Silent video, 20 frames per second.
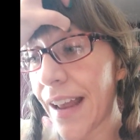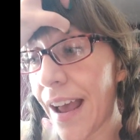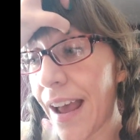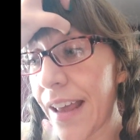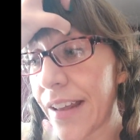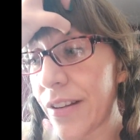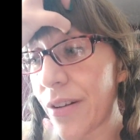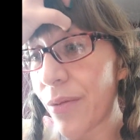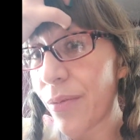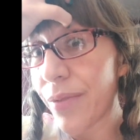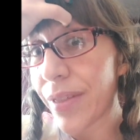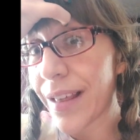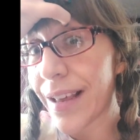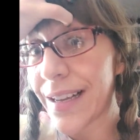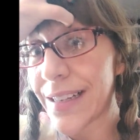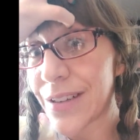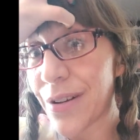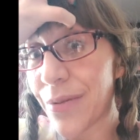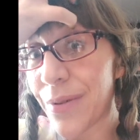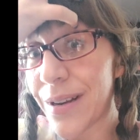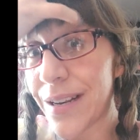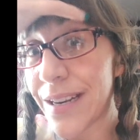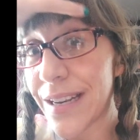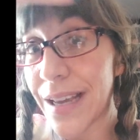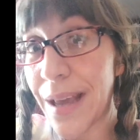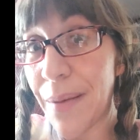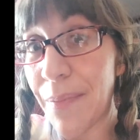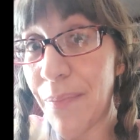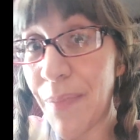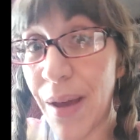I don't think it's going to
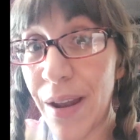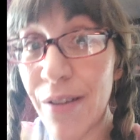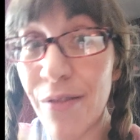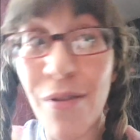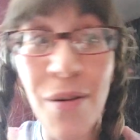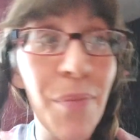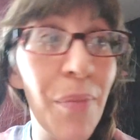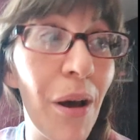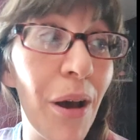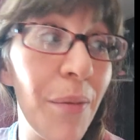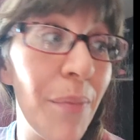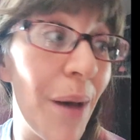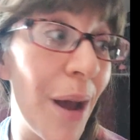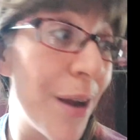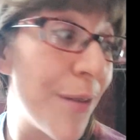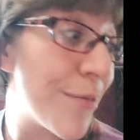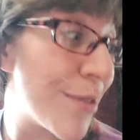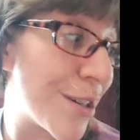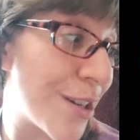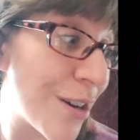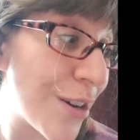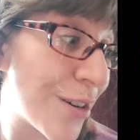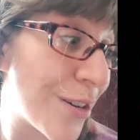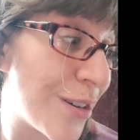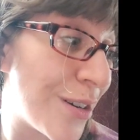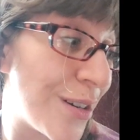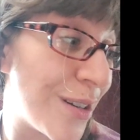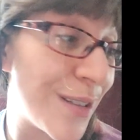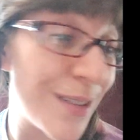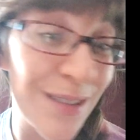get better upon my return.